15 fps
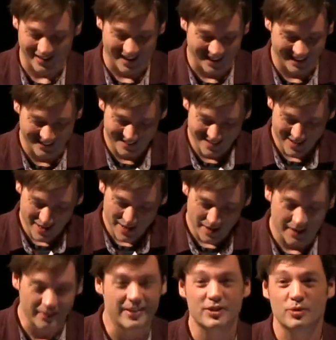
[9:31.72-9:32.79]
okay.
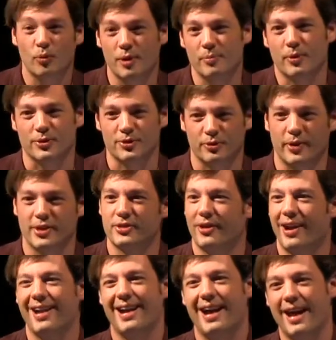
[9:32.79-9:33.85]
At least one person raised
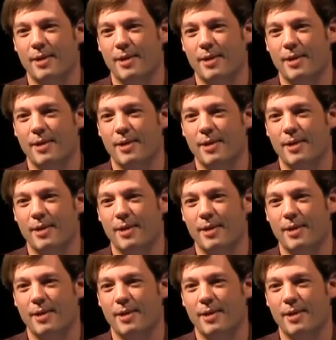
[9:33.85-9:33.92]
their hand.